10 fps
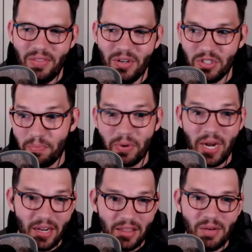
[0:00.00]
there's a
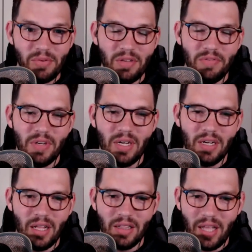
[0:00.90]
brand that we've
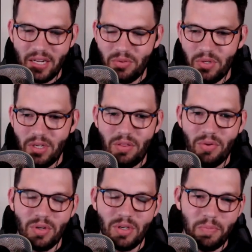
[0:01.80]
aligned with,
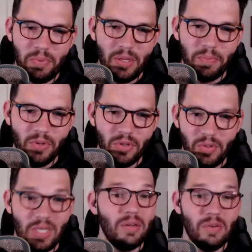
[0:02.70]
who are good people,
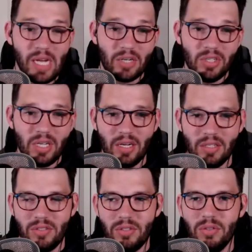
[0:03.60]
who we actually got
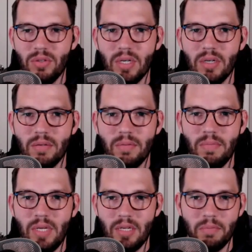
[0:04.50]
into
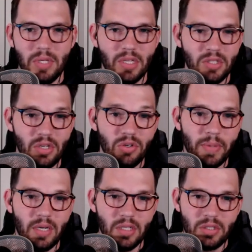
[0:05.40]
meeting because they knew
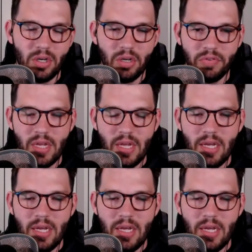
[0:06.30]
about disc golf.